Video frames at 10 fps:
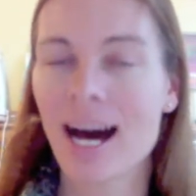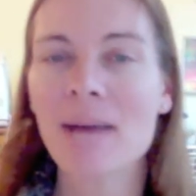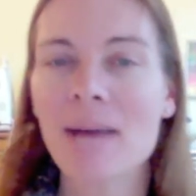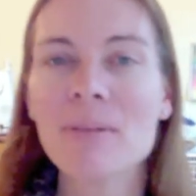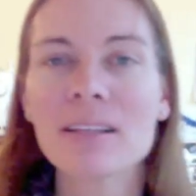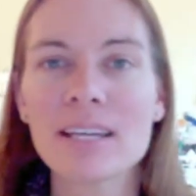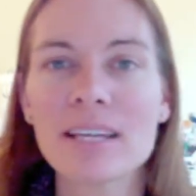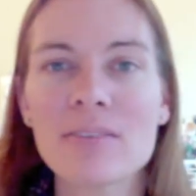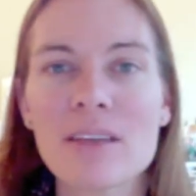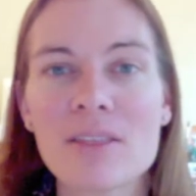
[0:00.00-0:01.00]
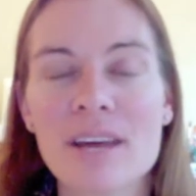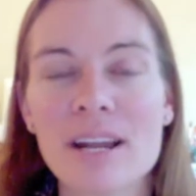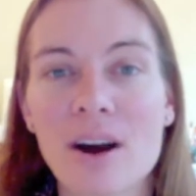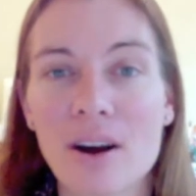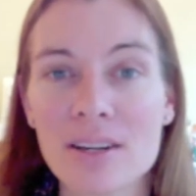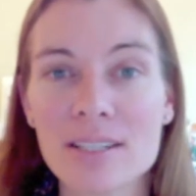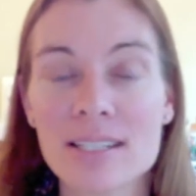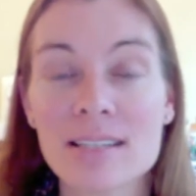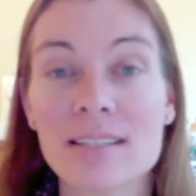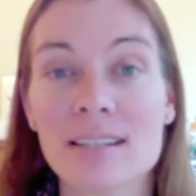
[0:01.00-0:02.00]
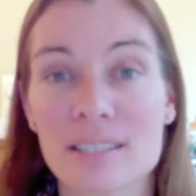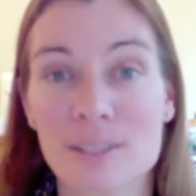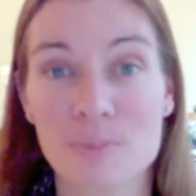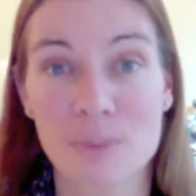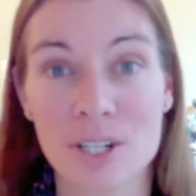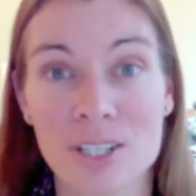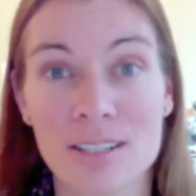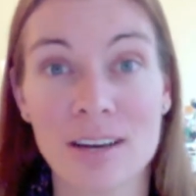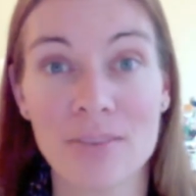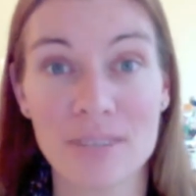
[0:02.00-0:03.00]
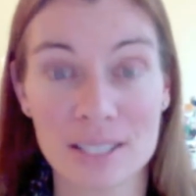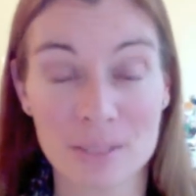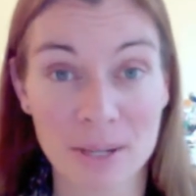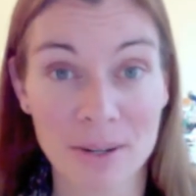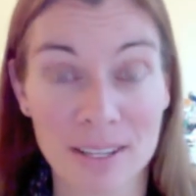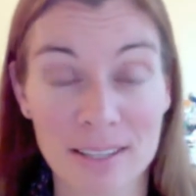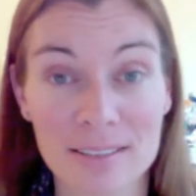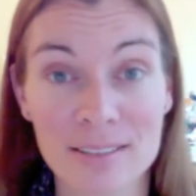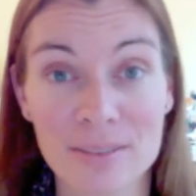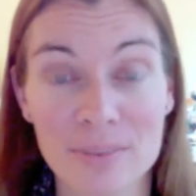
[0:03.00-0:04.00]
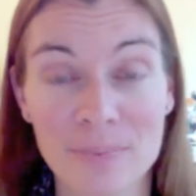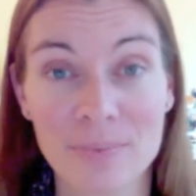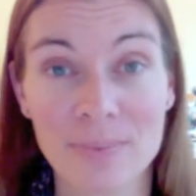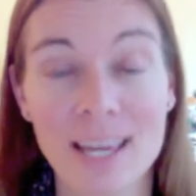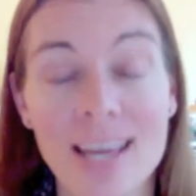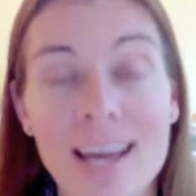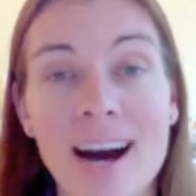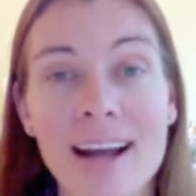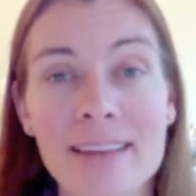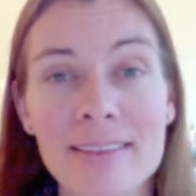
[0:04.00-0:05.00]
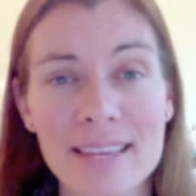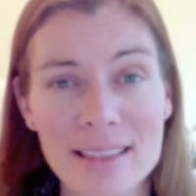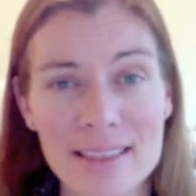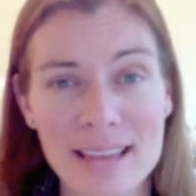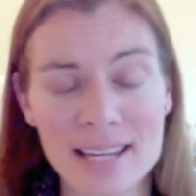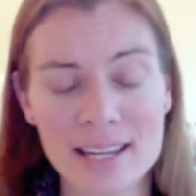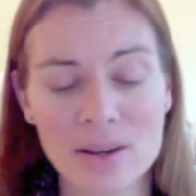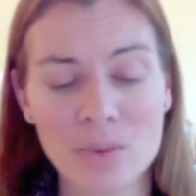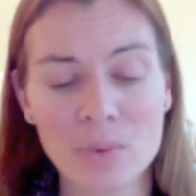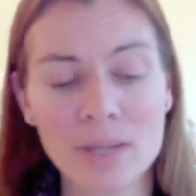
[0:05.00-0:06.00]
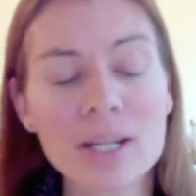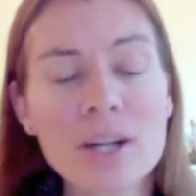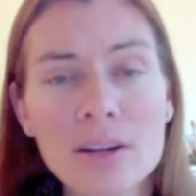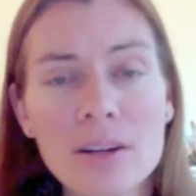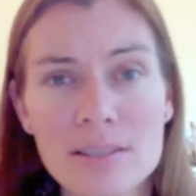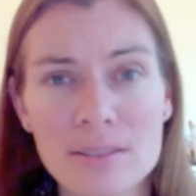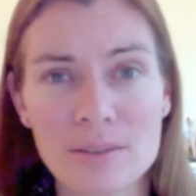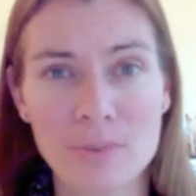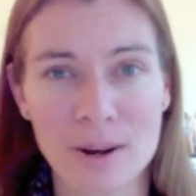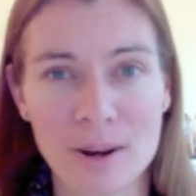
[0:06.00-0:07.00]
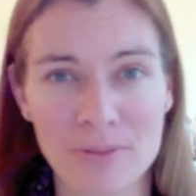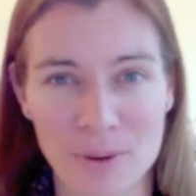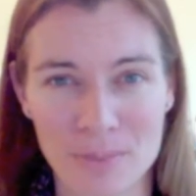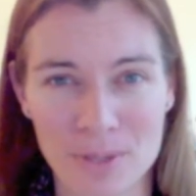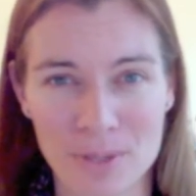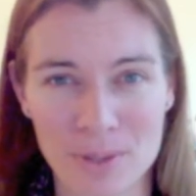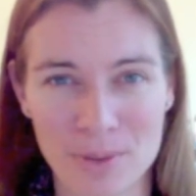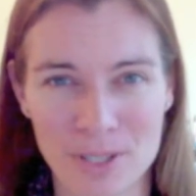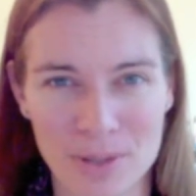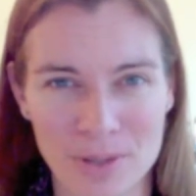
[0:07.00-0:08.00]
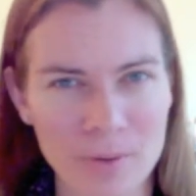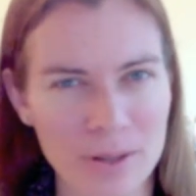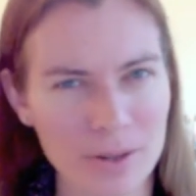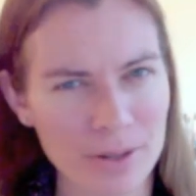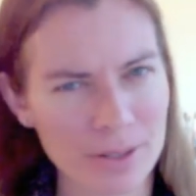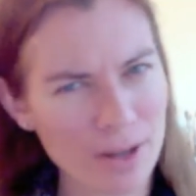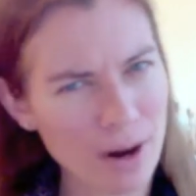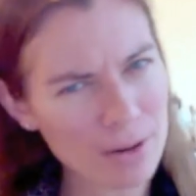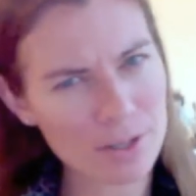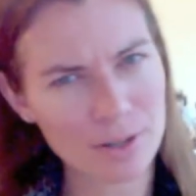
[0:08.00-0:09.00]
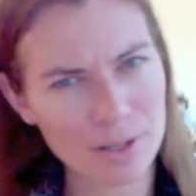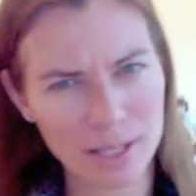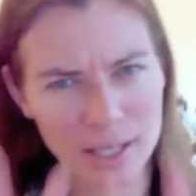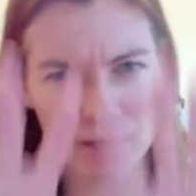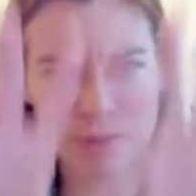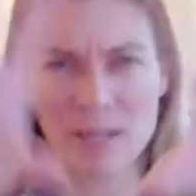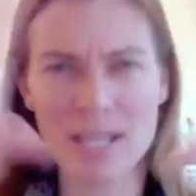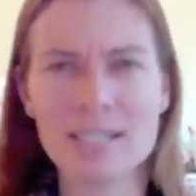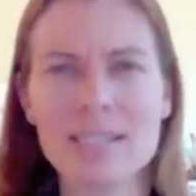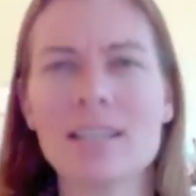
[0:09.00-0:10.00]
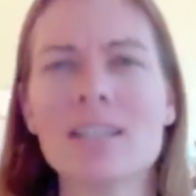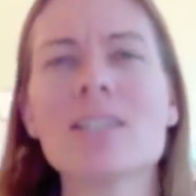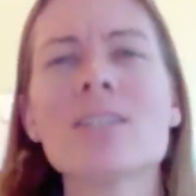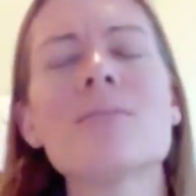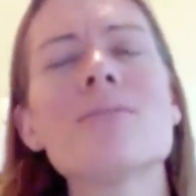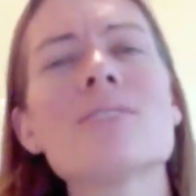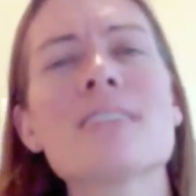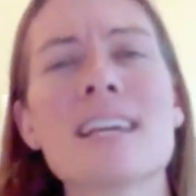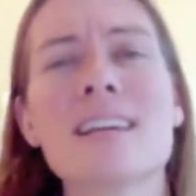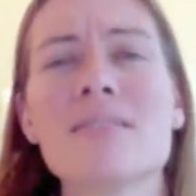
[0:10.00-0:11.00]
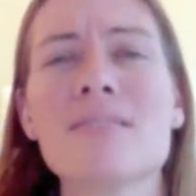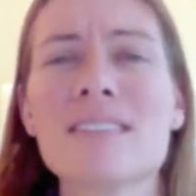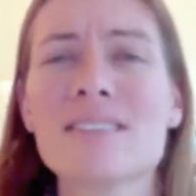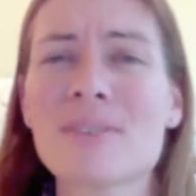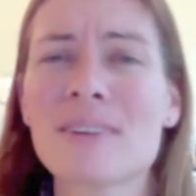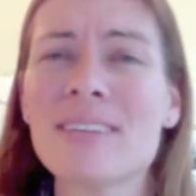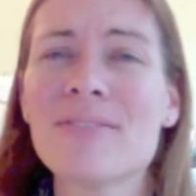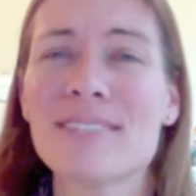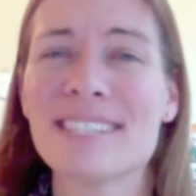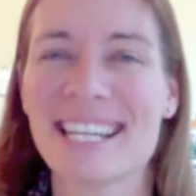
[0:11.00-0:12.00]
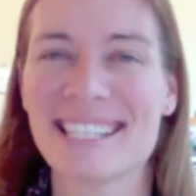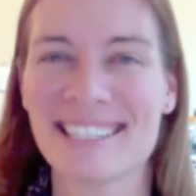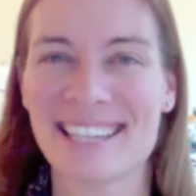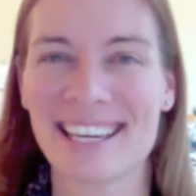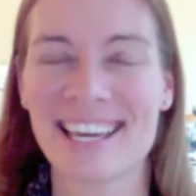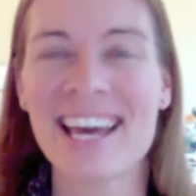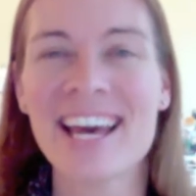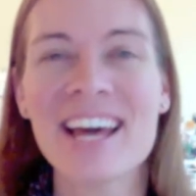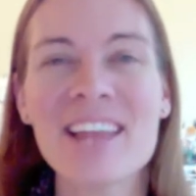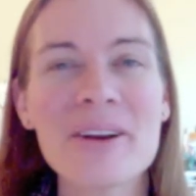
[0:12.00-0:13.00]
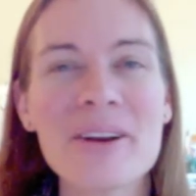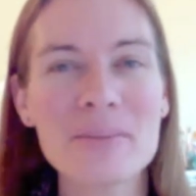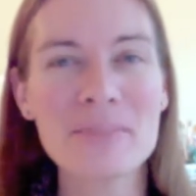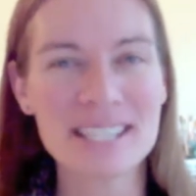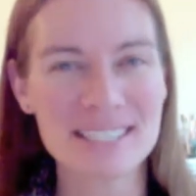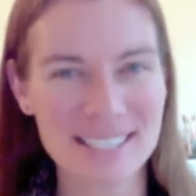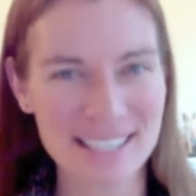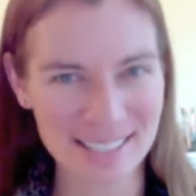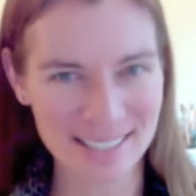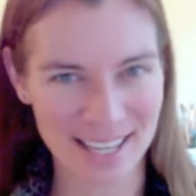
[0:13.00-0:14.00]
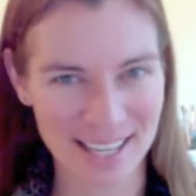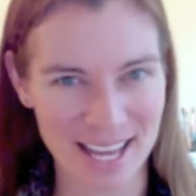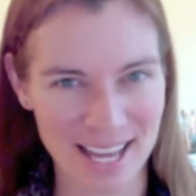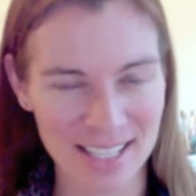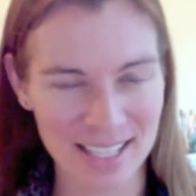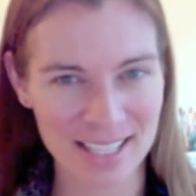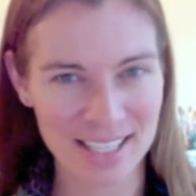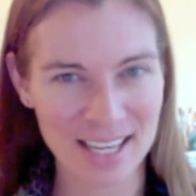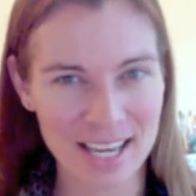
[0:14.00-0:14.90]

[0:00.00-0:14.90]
I believe that art is an expression of experience. I think that regardless of what form you are doing, whether it's art journaling or painting in a huge canvas or even dancing, there can be a disconnect